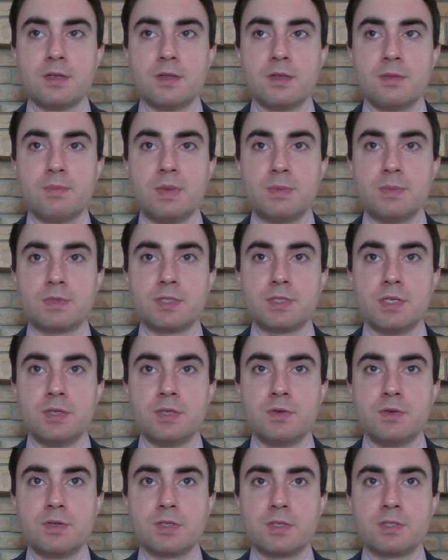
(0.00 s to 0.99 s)
People say you
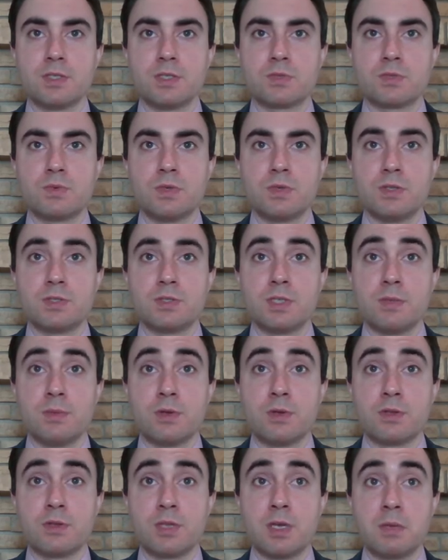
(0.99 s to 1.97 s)
don't exist. What do you say
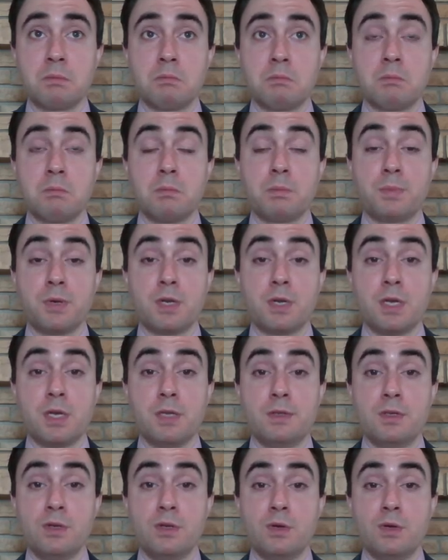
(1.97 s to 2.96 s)
about that? But I
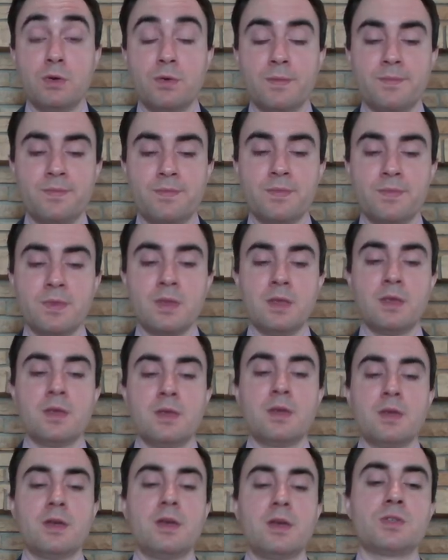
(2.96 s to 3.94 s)
do.
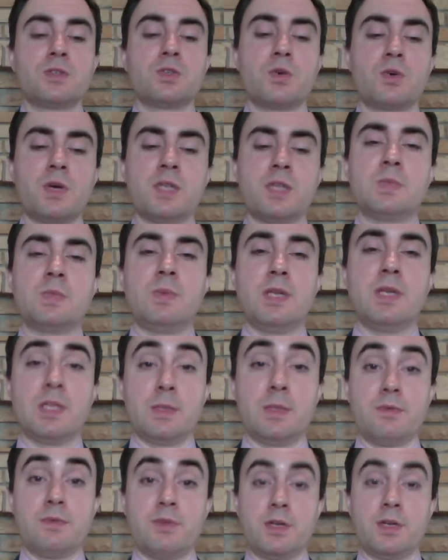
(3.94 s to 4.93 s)
So Aquinas is being a
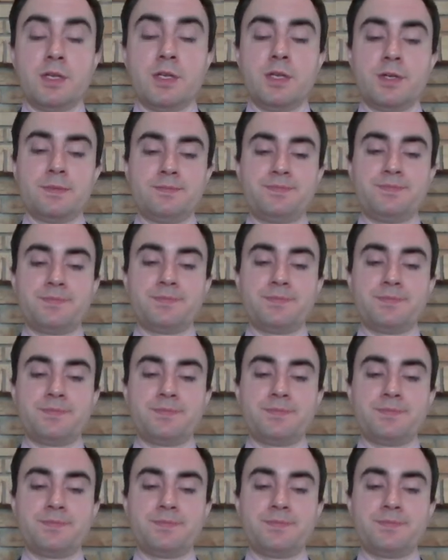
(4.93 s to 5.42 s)
little bit funny here.